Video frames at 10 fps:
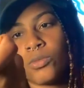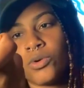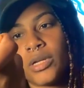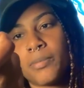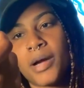
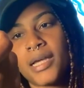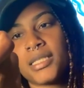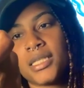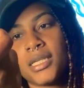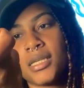moon in
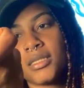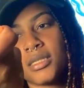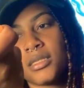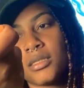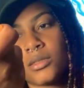Pisces.
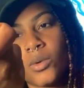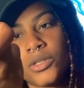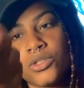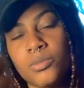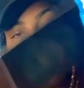This is going
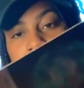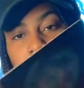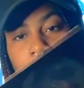to be in